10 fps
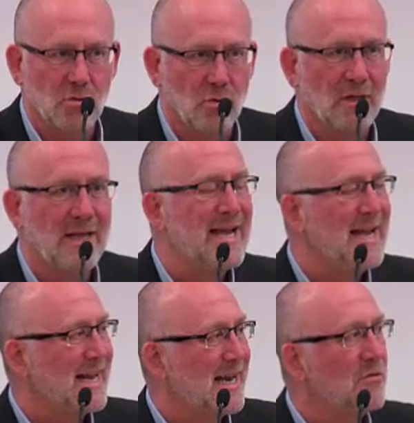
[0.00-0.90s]
tool.
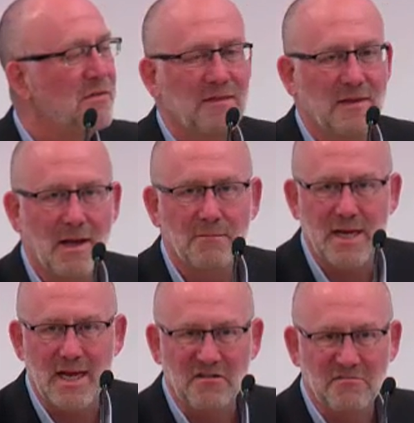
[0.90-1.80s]
And I don't think the
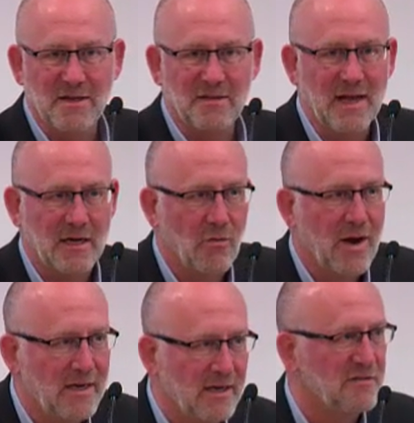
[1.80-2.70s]
uptake has been that
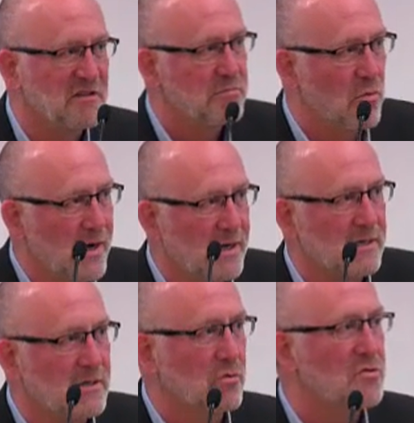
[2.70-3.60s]
great at this point
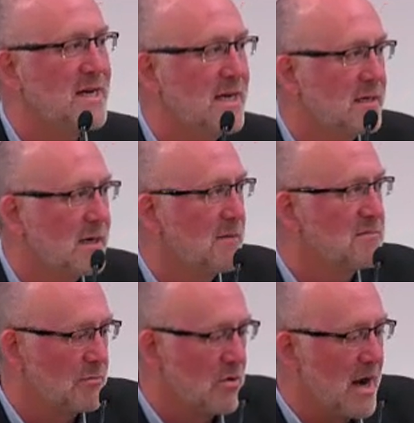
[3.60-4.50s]
into routine
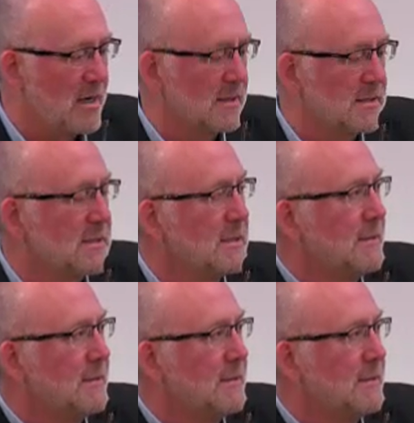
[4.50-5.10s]
types of practice.